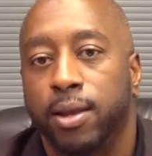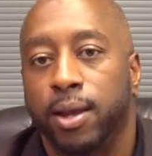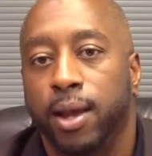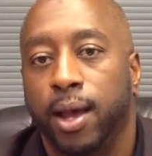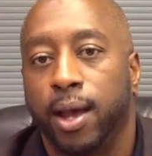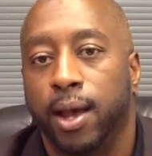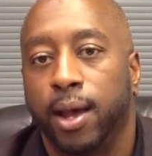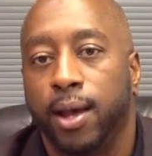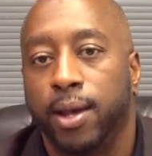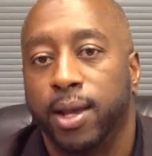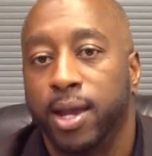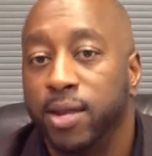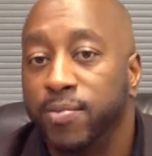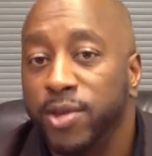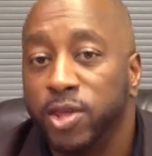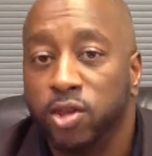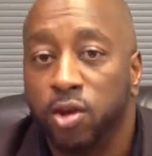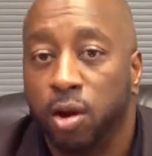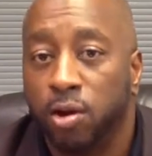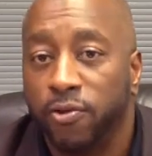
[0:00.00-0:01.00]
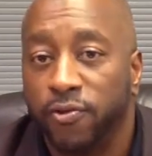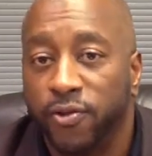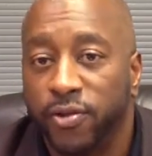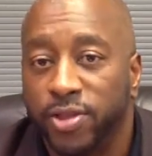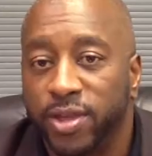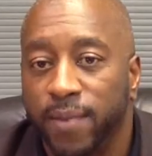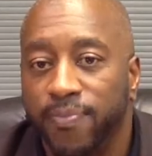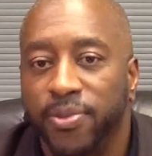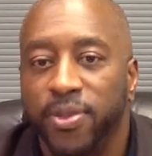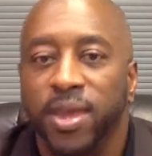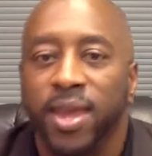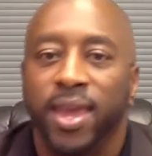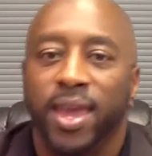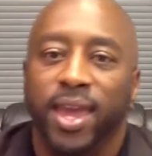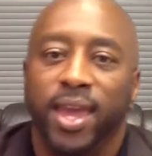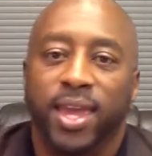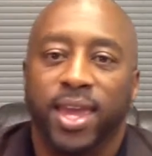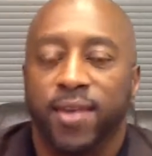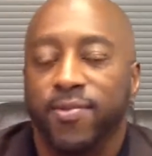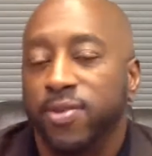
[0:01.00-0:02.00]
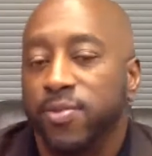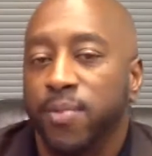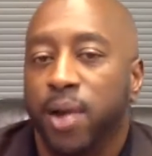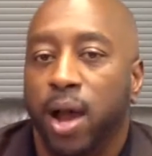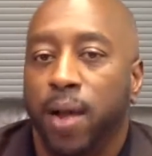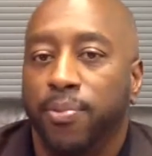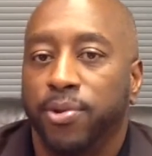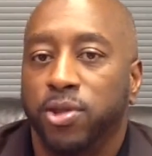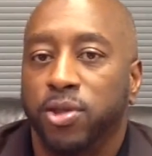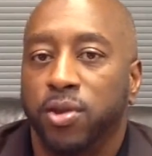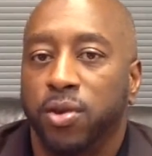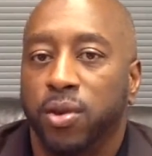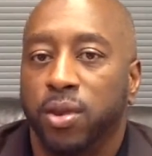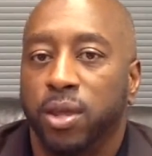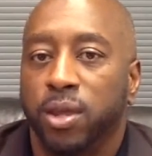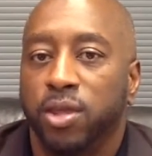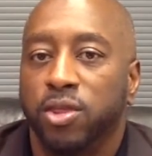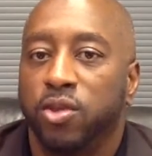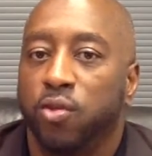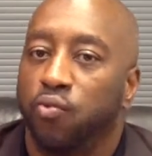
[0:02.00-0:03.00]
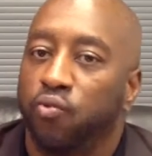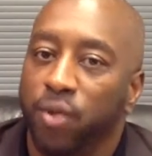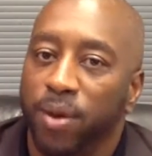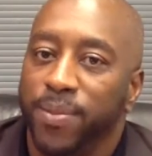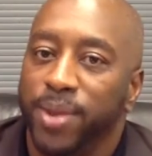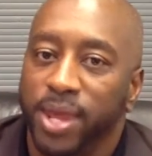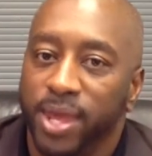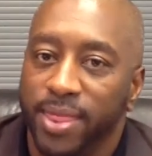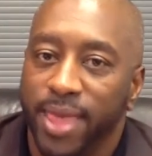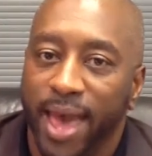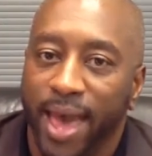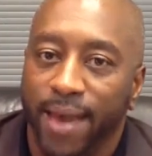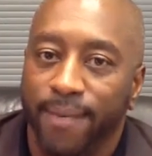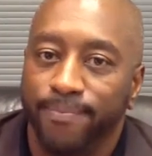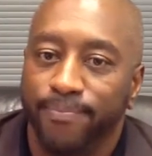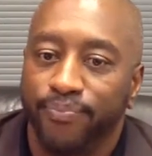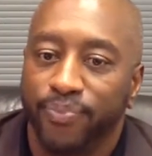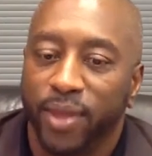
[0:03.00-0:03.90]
going to be charged for something, it gives them an opportunity to remedy that.